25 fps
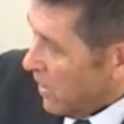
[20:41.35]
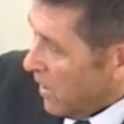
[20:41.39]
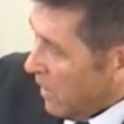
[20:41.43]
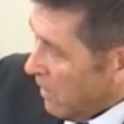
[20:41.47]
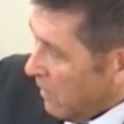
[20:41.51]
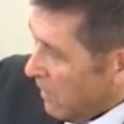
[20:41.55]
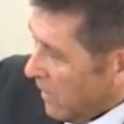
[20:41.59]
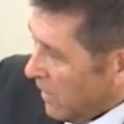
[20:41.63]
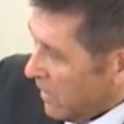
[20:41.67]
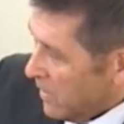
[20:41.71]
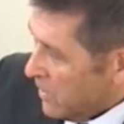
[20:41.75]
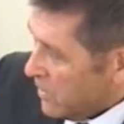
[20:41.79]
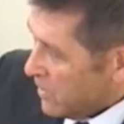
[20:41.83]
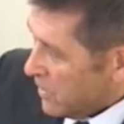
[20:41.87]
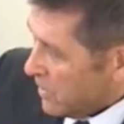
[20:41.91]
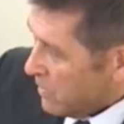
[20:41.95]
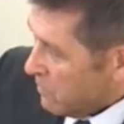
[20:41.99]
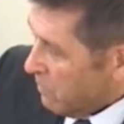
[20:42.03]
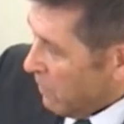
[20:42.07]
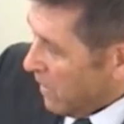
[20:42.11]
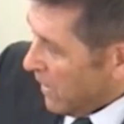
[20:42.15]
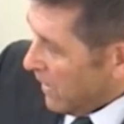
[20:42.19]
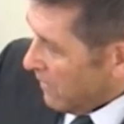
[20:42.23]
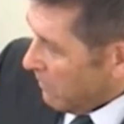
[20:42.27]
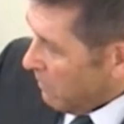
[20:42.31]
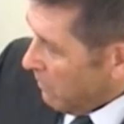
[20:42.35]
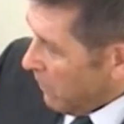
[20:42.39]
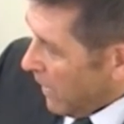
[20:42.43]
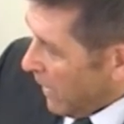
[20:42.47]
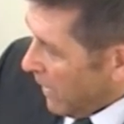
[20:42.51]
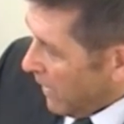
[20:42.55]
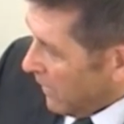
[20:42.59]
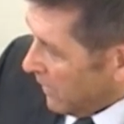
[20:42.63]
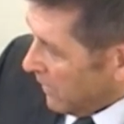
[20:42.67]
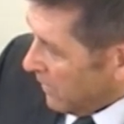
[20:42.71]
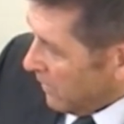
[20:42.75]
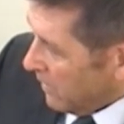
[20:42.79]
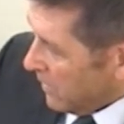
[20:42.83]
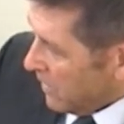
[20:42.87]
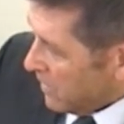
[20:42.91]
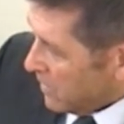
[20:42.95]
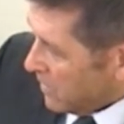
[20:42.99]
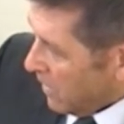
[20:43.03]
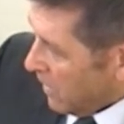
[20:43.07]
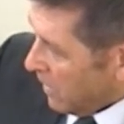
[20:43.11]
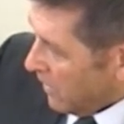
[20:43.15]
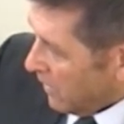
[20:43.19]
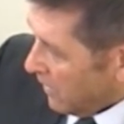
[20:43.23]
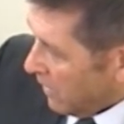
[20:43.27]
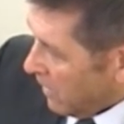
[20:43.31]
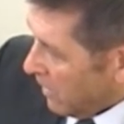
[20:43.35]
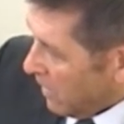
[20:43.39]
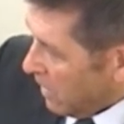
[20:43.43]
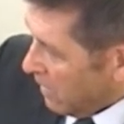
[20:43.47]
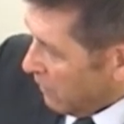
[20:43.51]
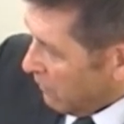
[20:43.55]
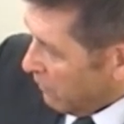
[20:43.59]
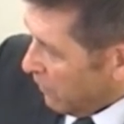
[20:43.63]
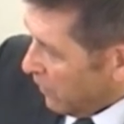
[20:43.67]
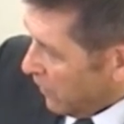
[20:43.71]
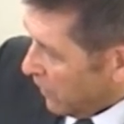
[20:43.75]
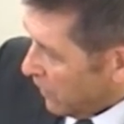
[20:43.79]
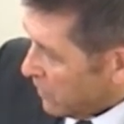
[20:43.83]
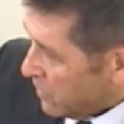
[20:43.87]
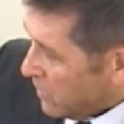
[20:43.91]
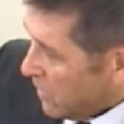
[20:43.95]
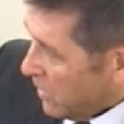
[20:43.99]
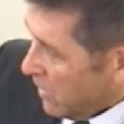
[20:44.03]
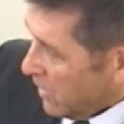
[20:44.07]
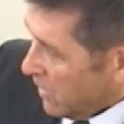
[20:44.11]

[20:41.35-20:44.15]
And he says Mike Madigan has got a conflict.